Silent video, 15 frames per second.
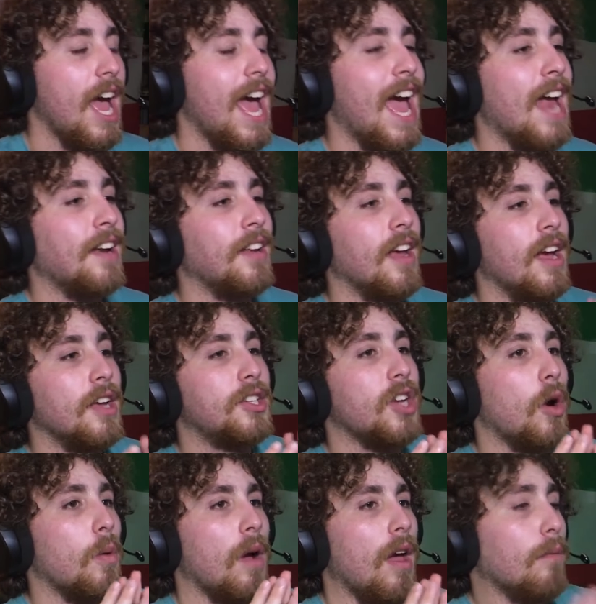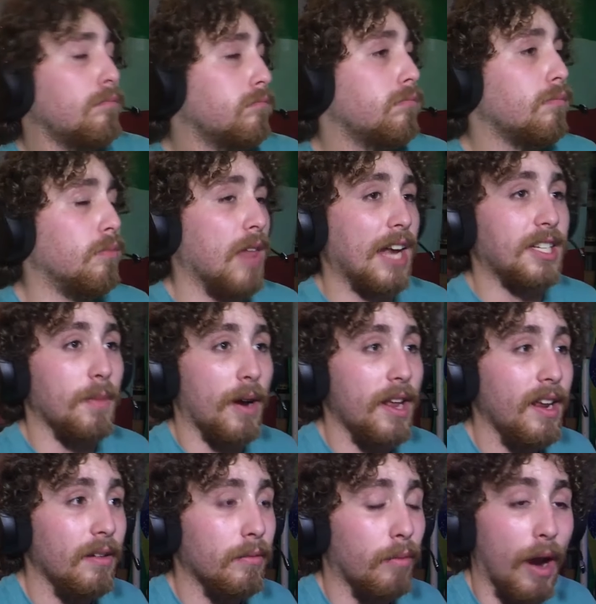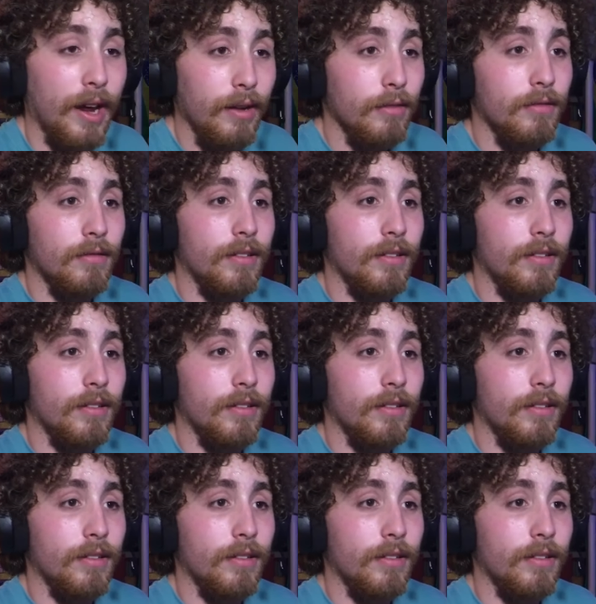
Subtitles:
And so, that's about it, right?